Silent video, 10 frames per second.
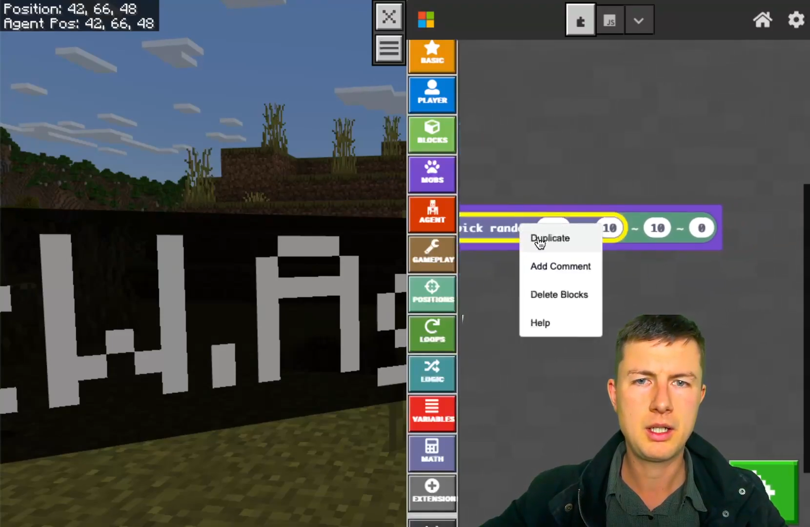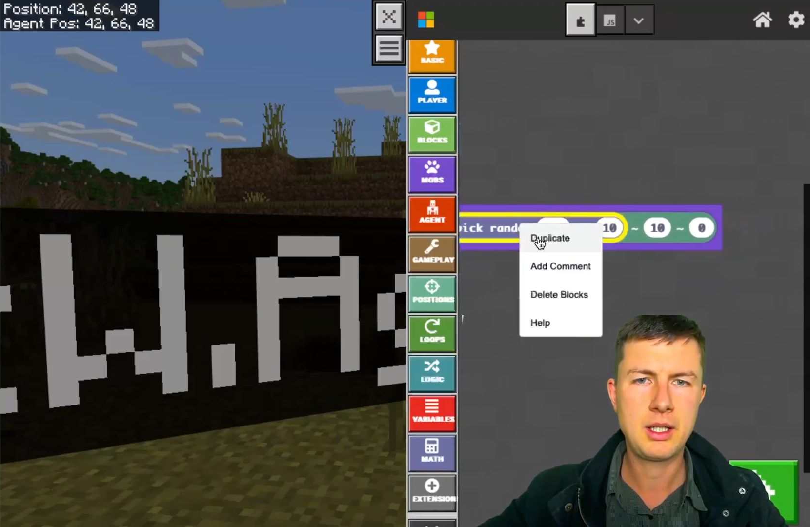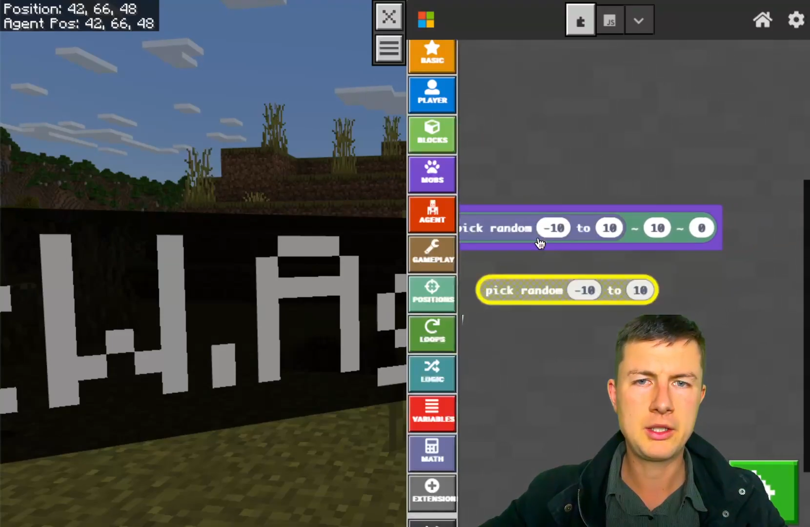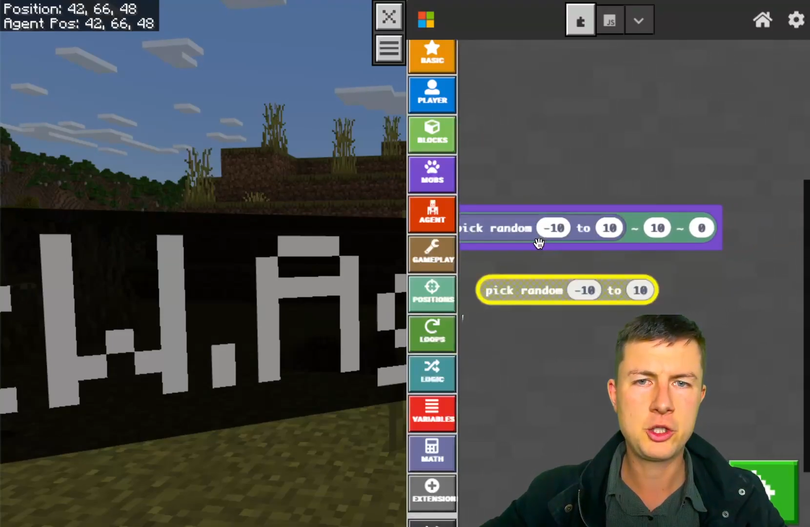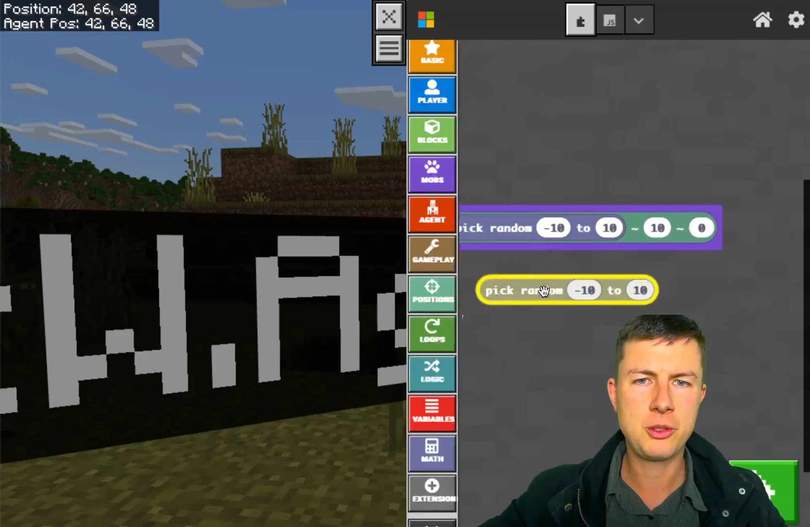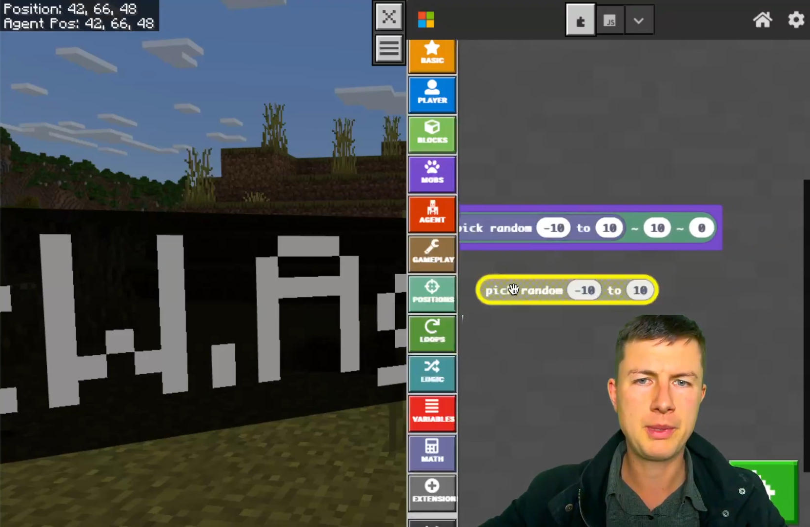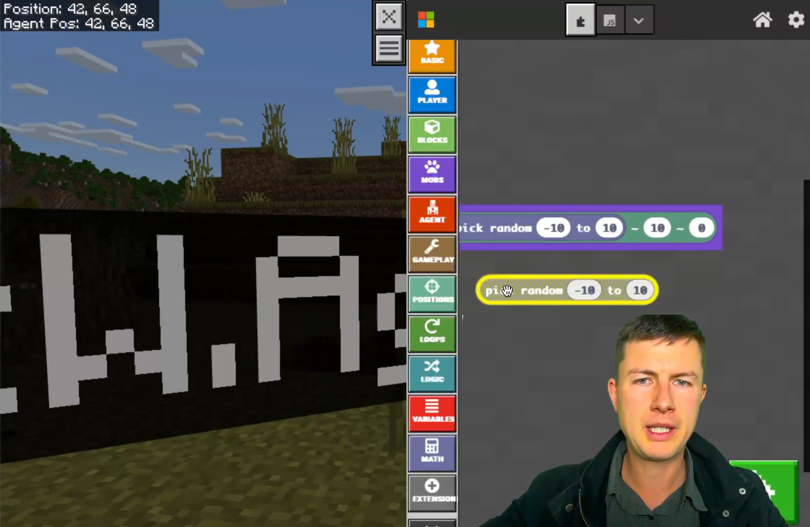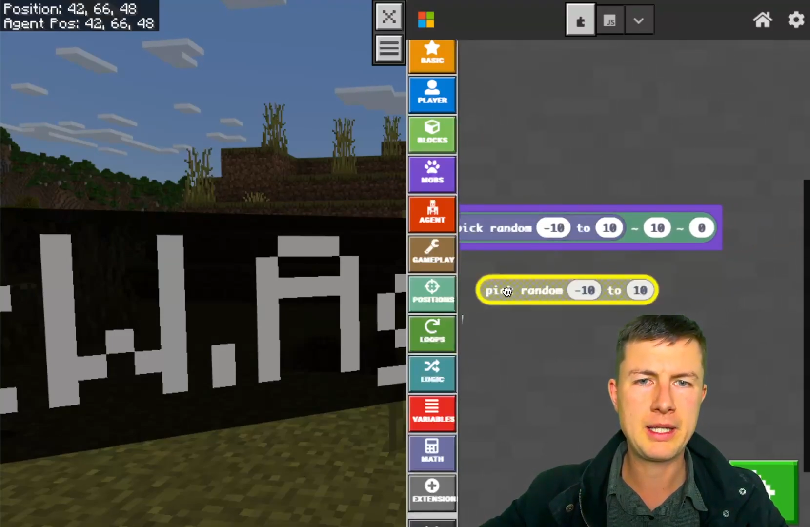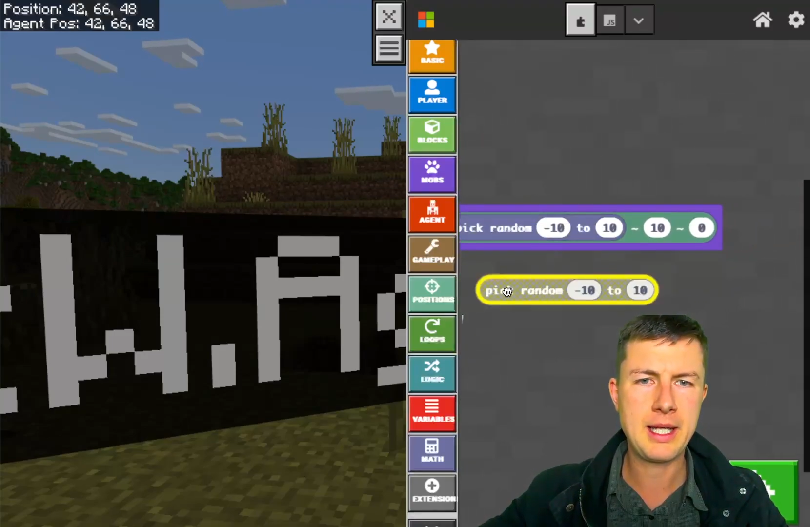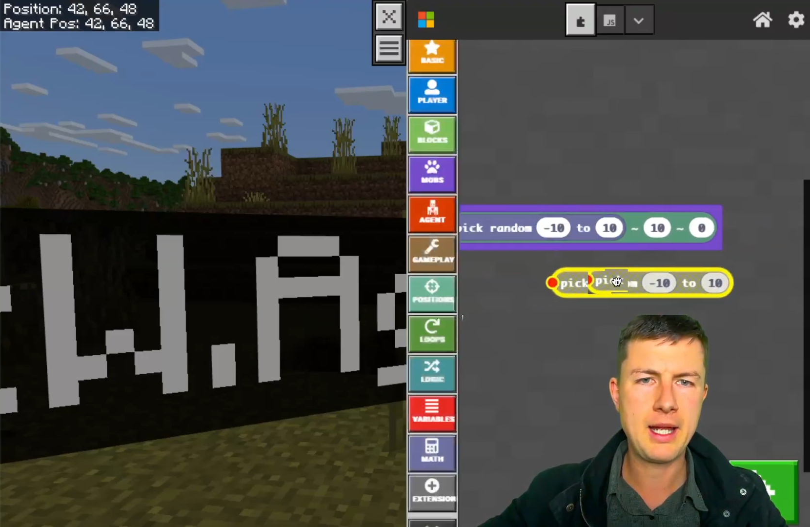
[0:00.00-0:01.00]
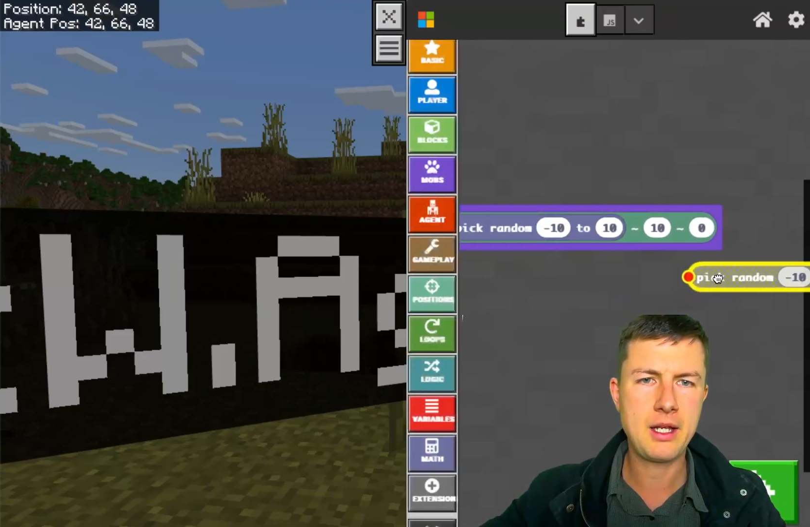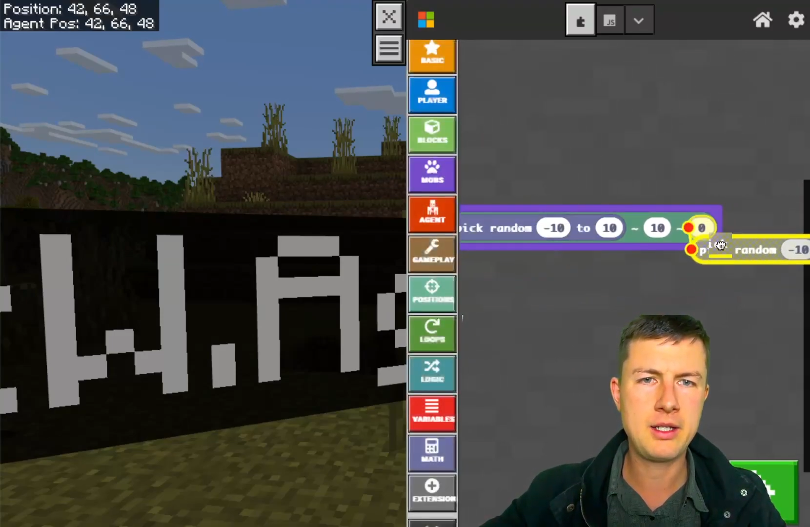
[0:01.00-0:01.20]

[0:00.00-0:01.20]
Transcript: And let's duplicate that,